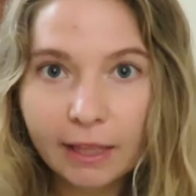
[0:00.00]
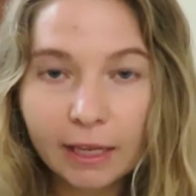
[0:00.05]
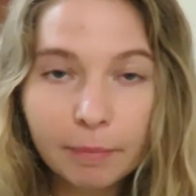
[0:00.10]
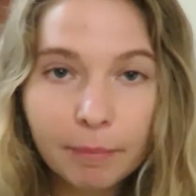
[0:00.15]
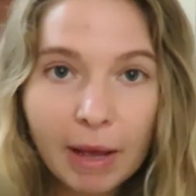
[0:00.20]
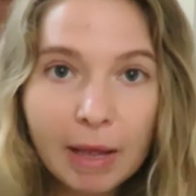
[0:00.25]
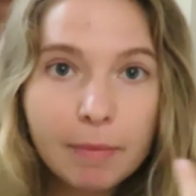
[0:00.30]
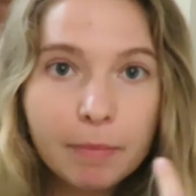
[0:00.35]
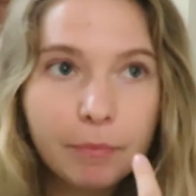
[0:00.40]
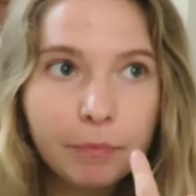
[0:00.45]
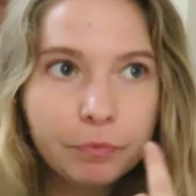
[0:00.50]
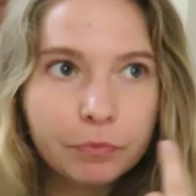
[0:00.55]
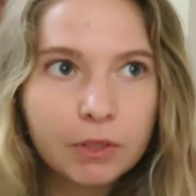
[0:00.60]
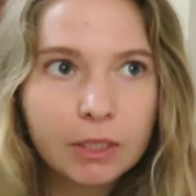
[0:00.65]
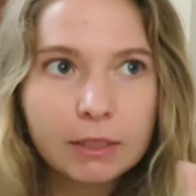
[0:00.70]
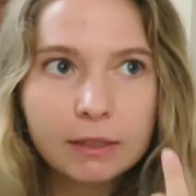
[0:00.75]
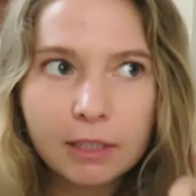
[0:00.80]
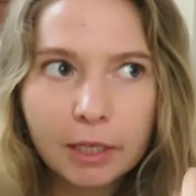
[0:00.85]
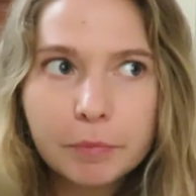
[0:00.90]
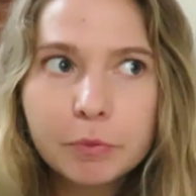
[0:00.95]
Like, my
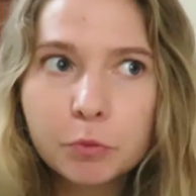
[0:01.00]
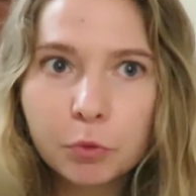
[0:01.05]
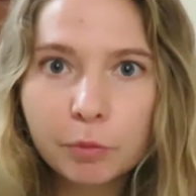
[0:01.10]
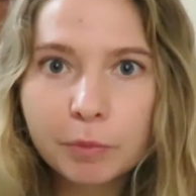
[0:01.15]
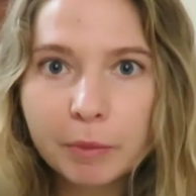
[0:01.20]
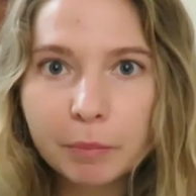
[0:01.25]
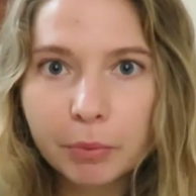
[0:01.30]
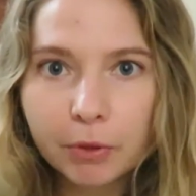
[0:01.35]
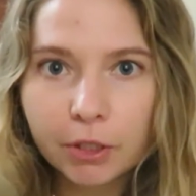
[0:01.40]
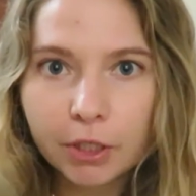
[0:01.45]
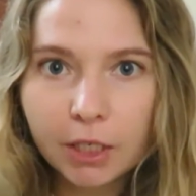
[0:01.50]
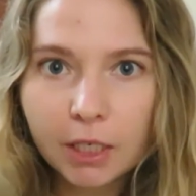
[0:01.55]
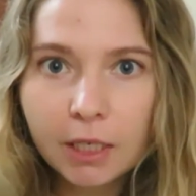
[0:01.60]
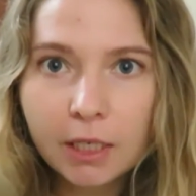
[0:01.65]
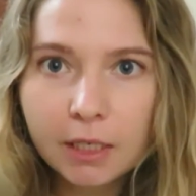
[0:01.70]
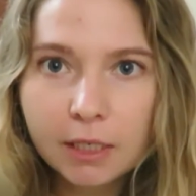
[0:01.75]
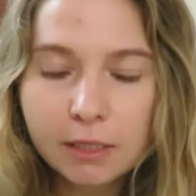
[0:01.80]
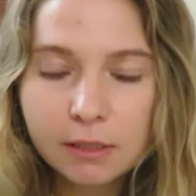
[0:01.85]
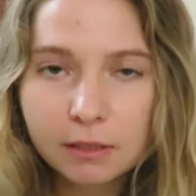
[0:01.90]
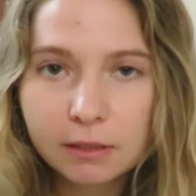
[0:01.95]
lips will be
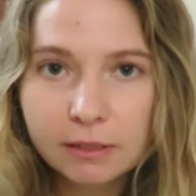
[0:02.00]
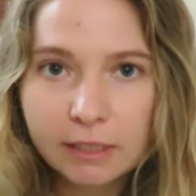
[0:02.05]
burning because